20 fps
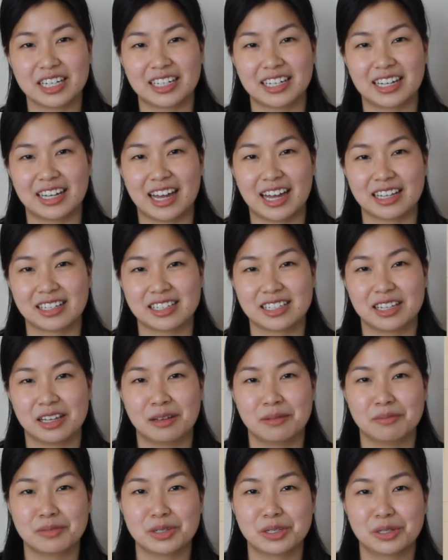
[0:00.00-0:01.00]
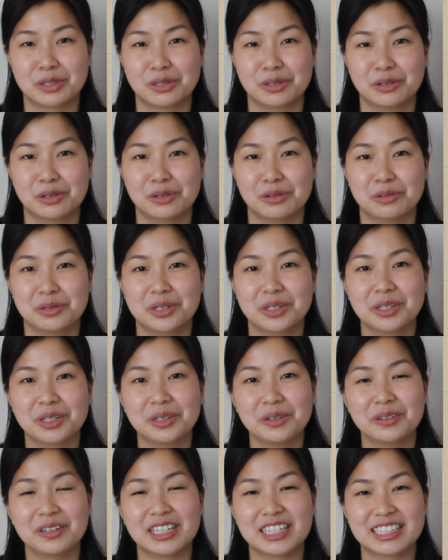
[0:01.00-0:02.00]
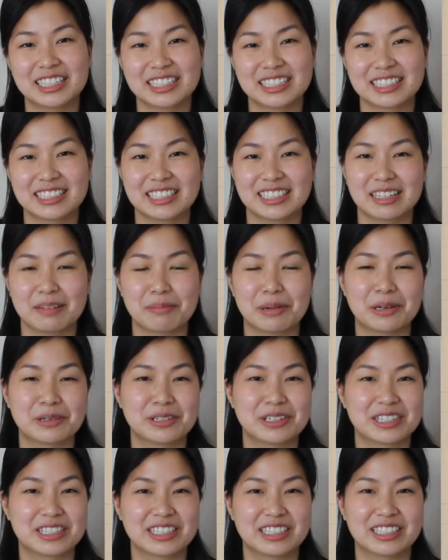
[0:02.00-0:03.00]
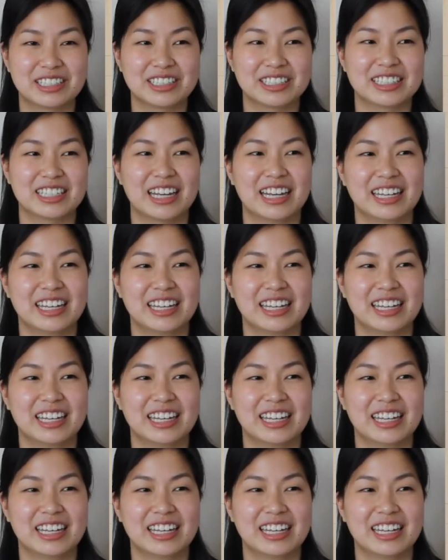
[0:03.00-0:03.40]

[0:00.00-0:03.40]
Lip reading: and I asked them to glue it to the posters